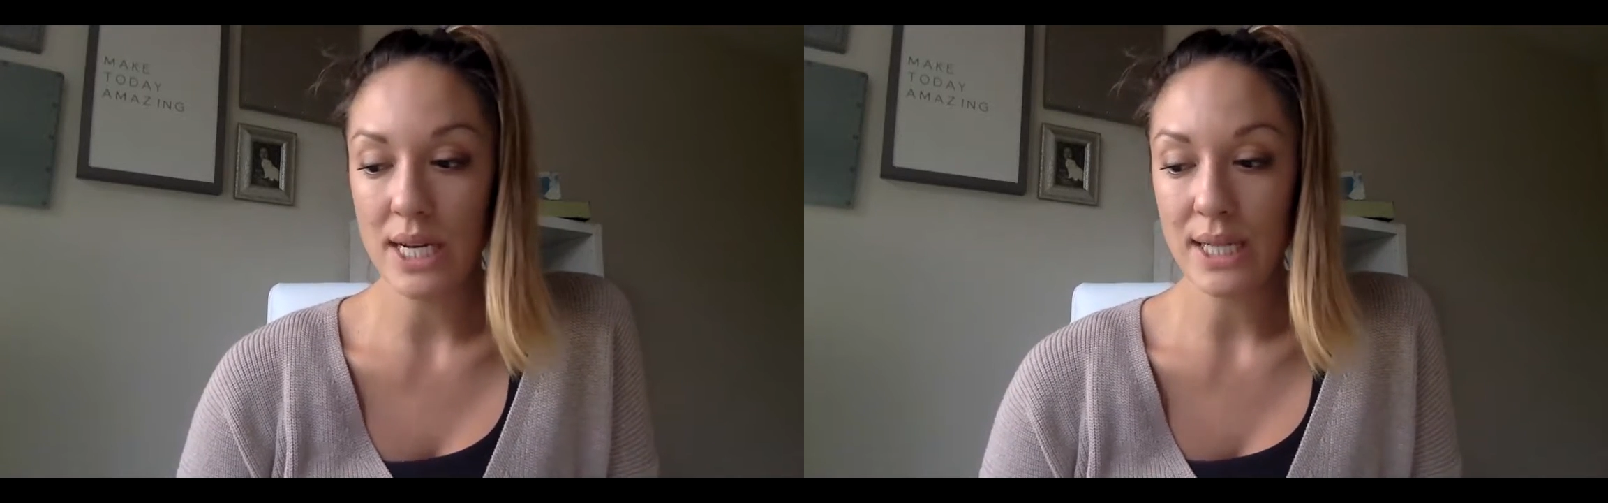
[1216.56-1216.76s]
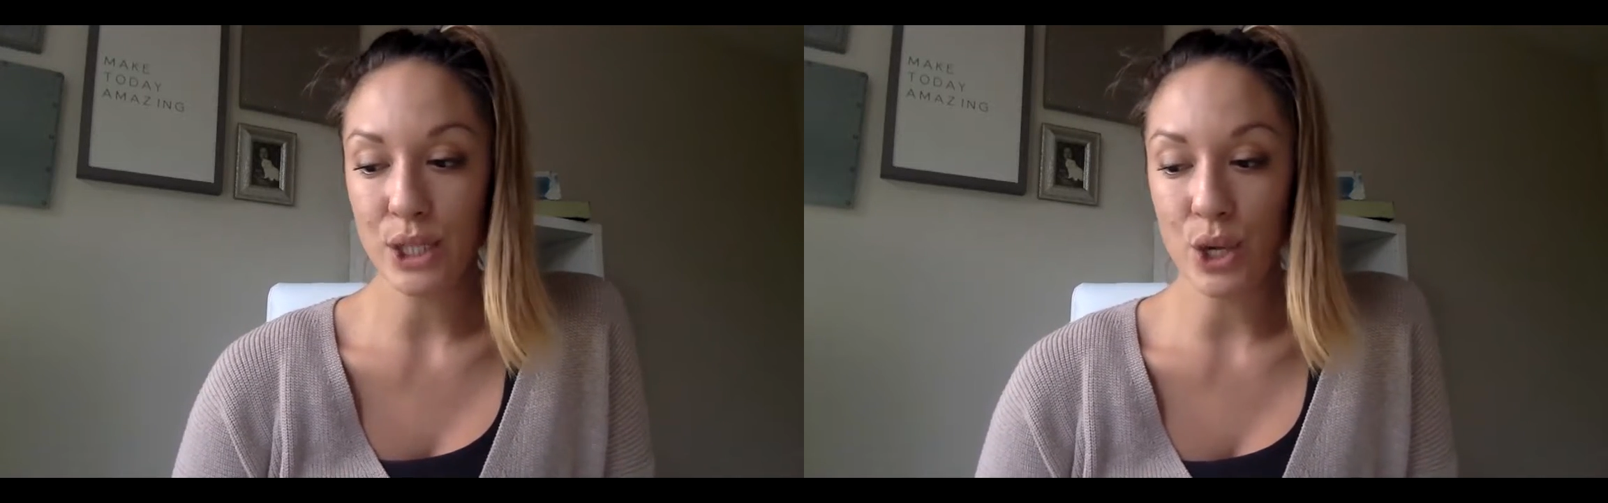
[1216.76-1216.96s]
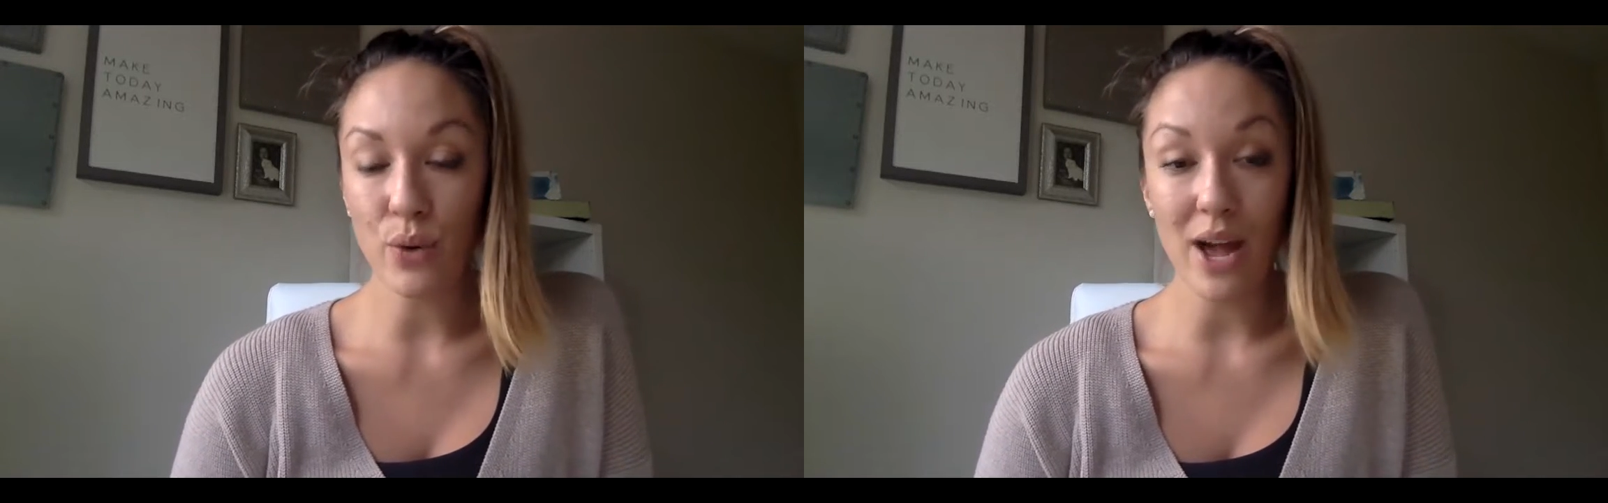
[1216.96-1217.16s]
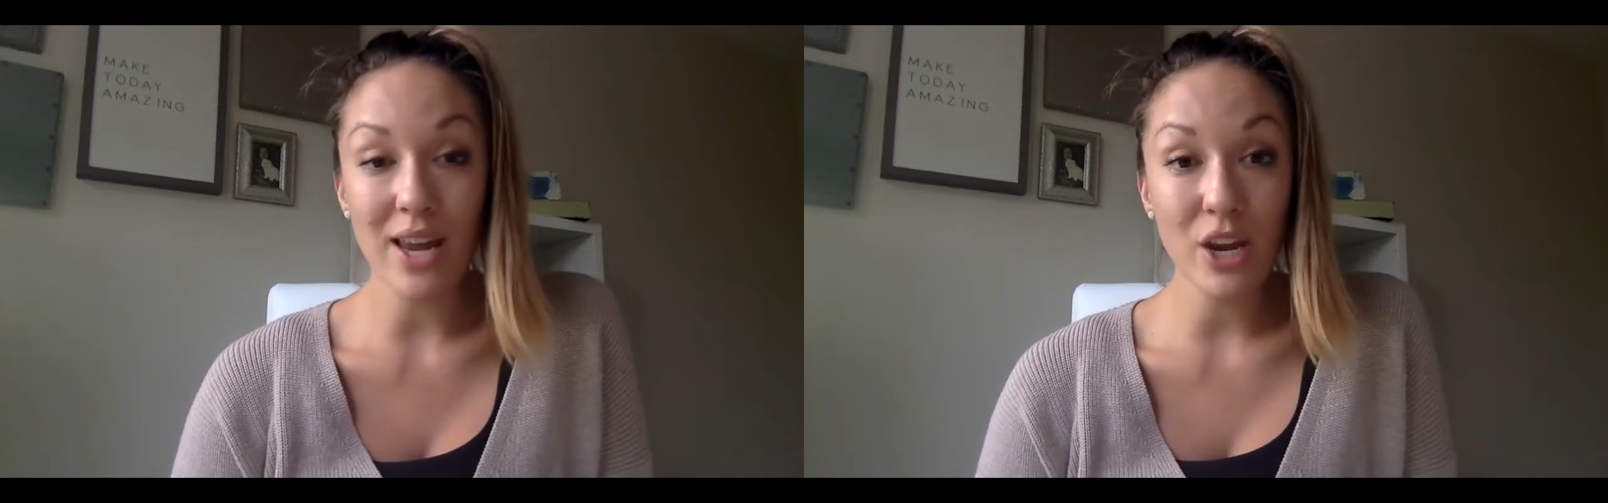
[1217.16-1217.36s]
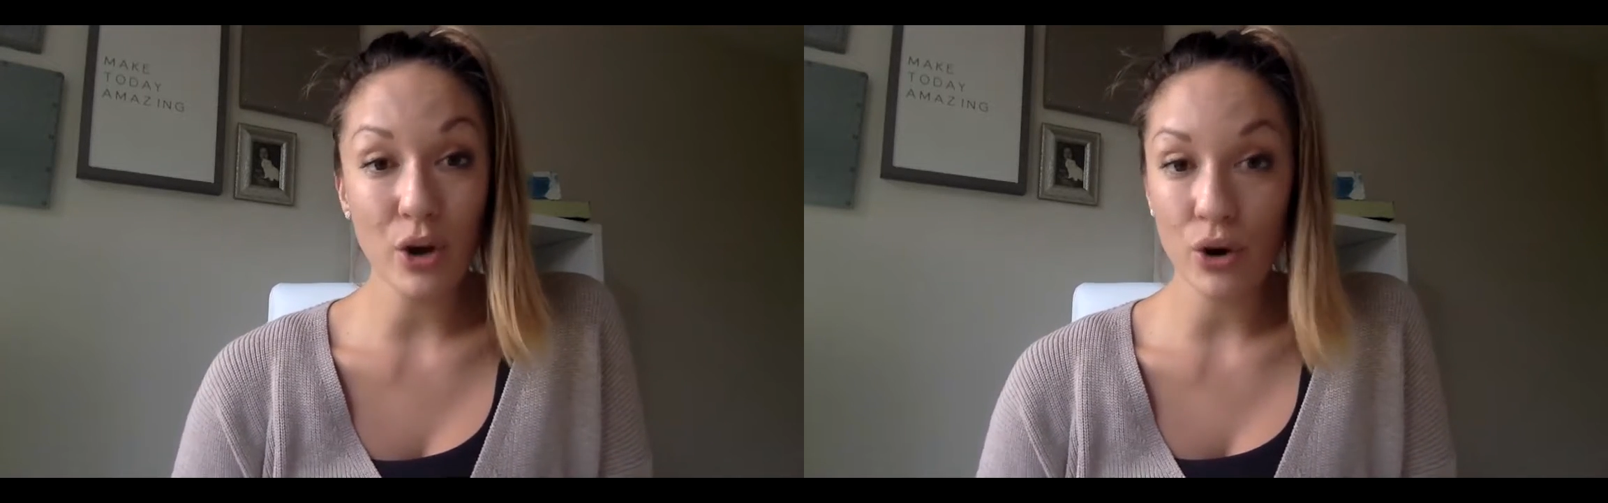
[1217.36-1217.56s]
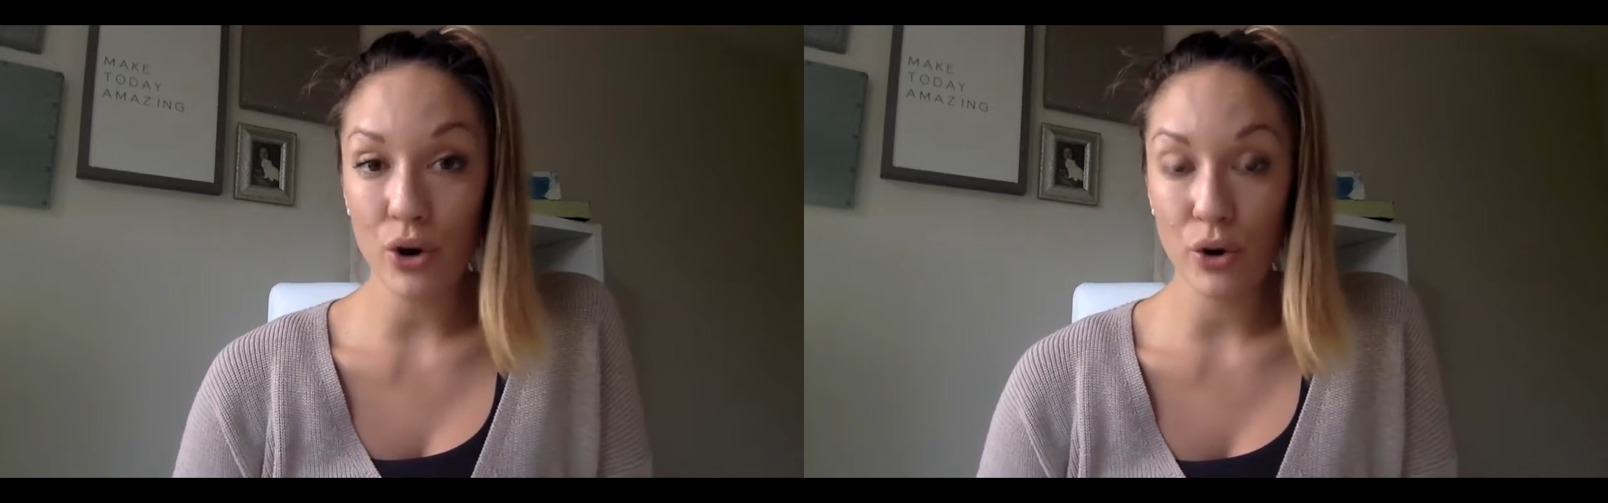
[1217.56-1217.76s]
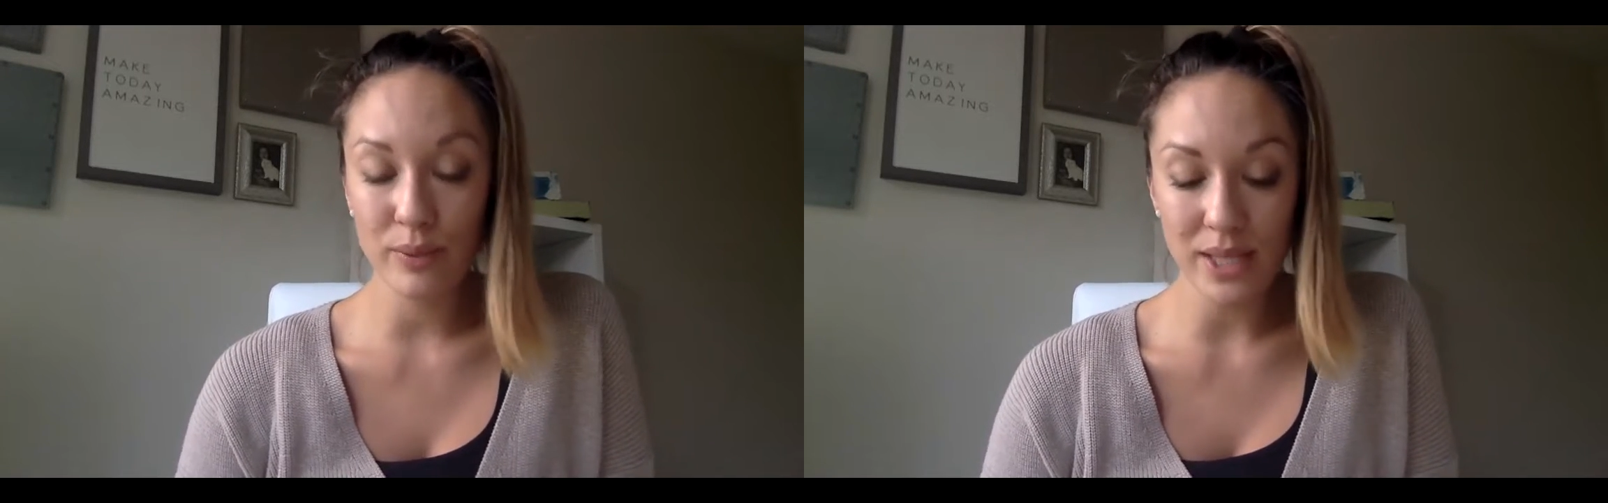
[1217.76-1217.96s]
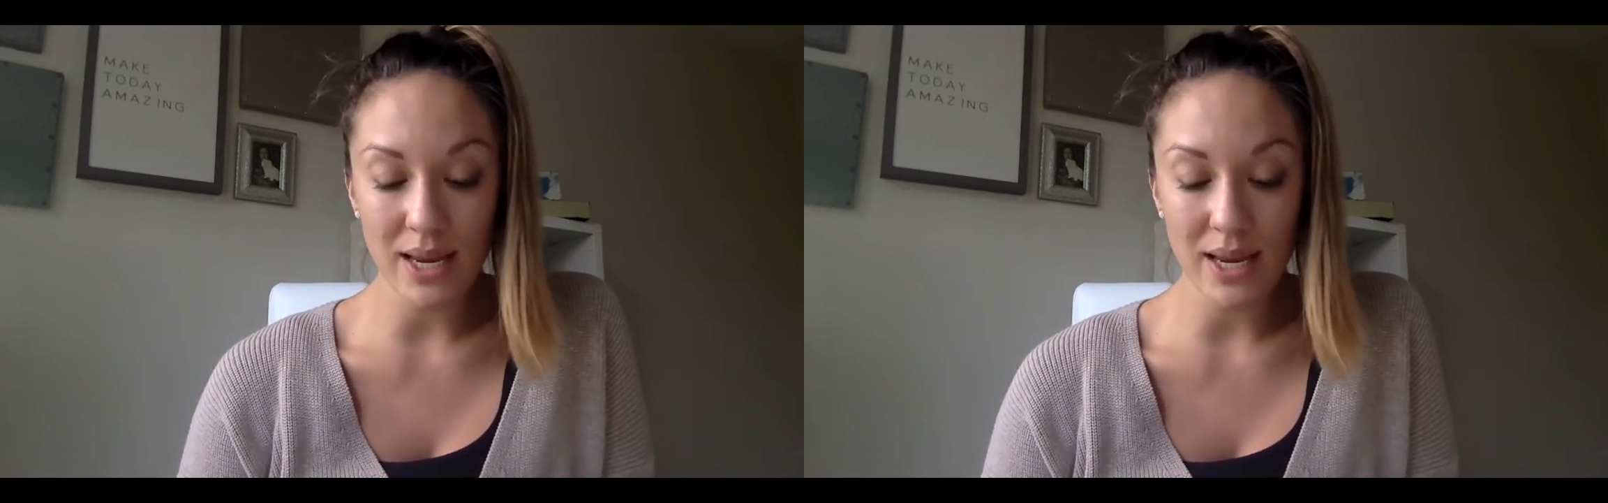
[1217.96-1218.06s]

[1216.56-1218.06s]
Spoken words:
So any herbs,